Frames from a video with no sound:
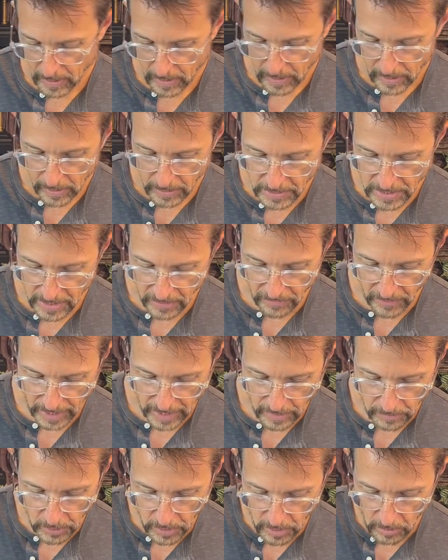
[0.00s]
Let's see if I
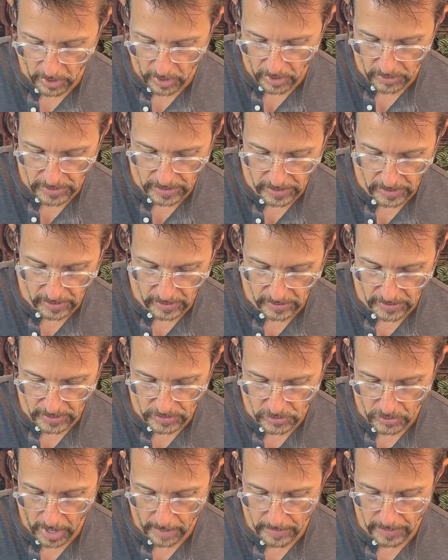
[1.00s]
can put them all in here and then
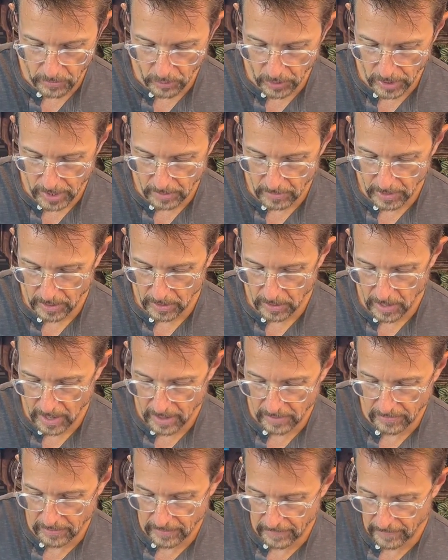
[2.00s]
drop and break them on a live.